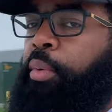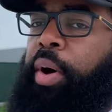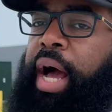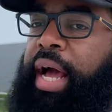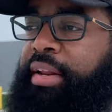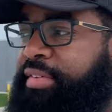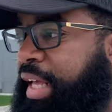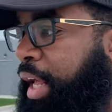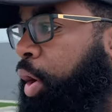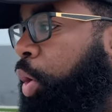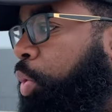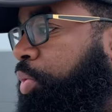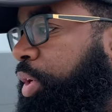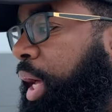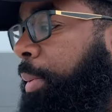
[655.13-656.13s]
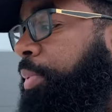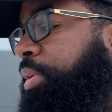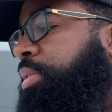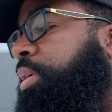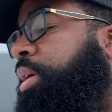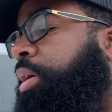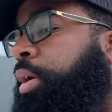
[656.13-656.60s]
well, how does that hold up?
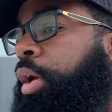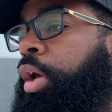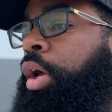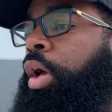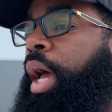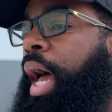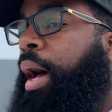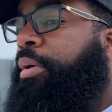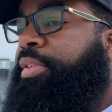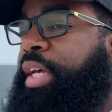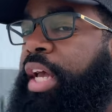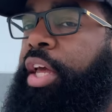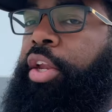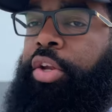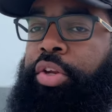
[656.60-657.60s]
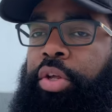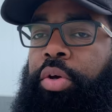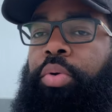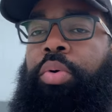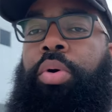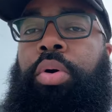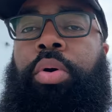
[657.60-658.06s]
How's that gonna
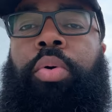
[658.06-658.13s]
do?